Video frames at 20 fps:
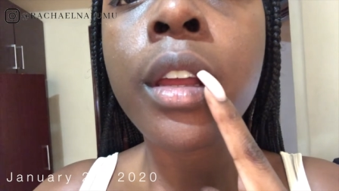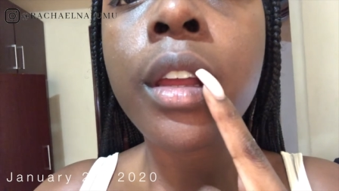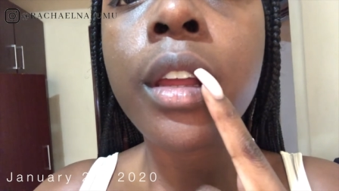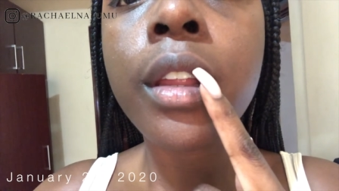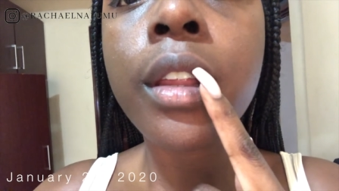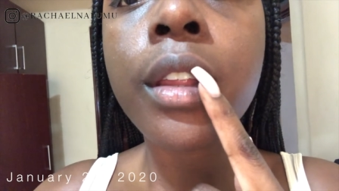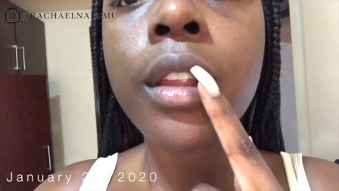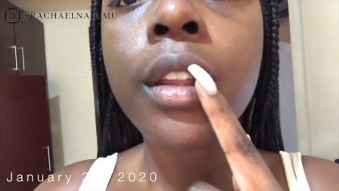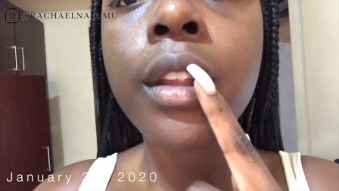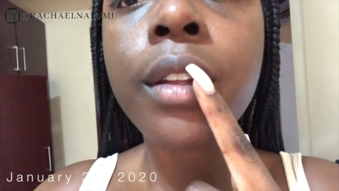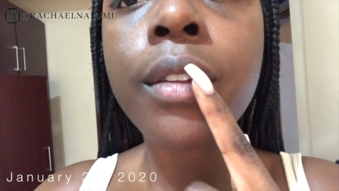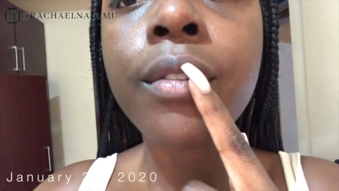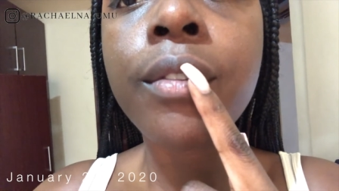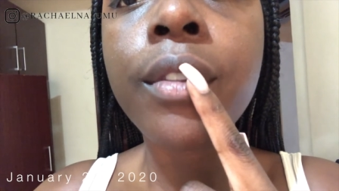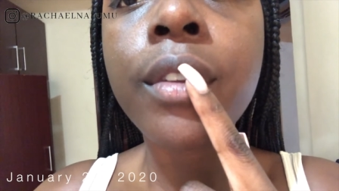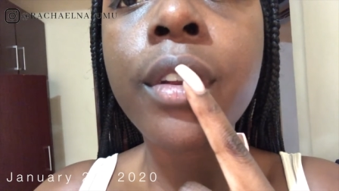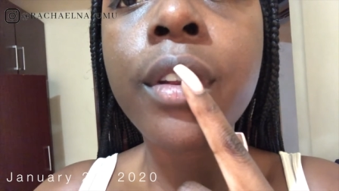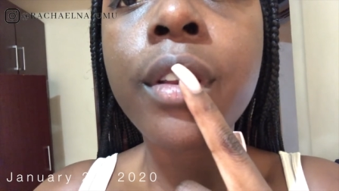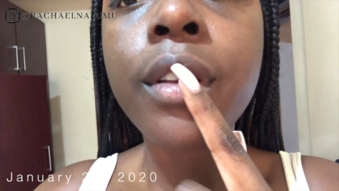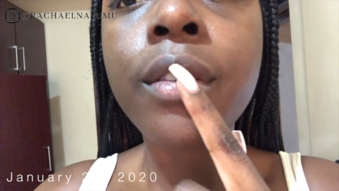It's in the
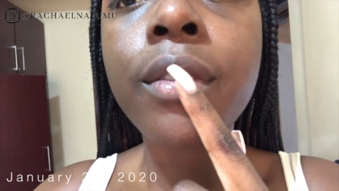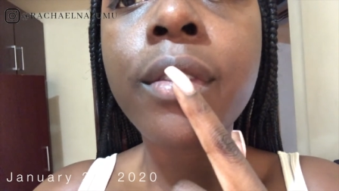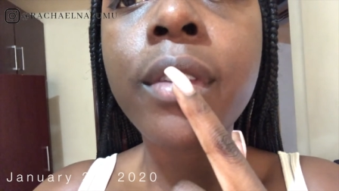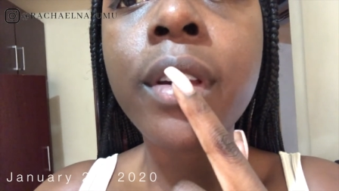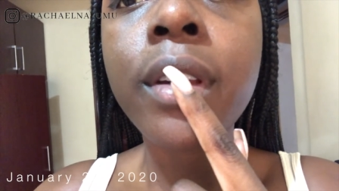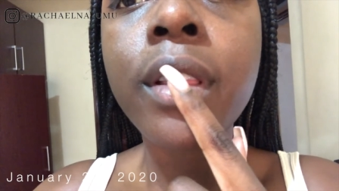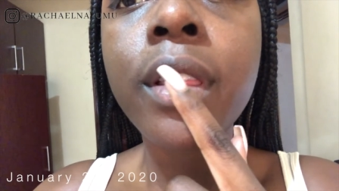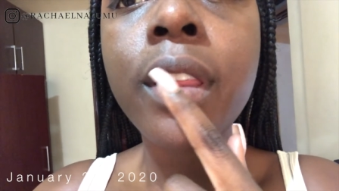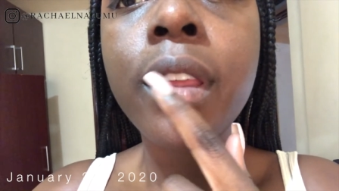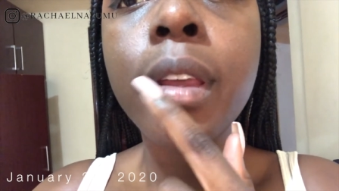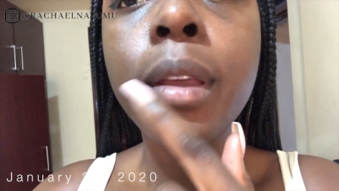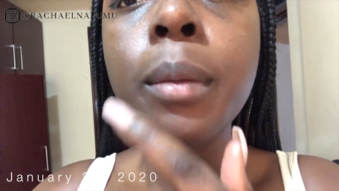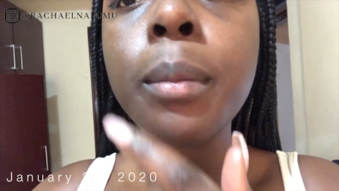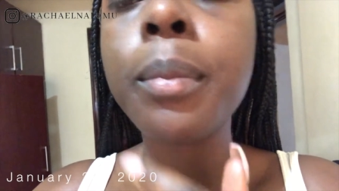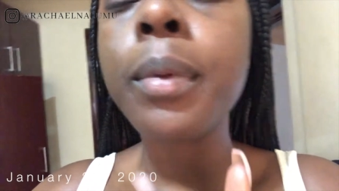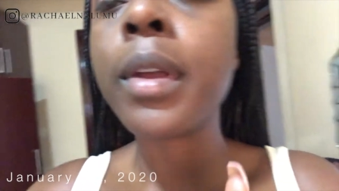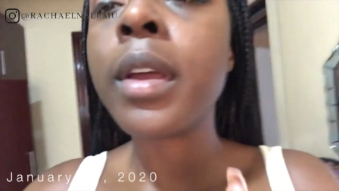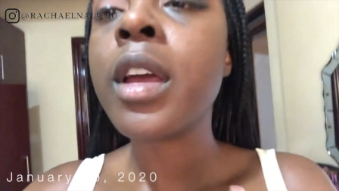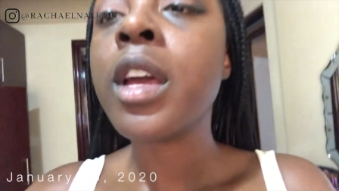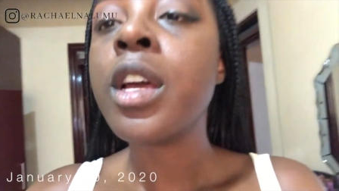middle of my lip.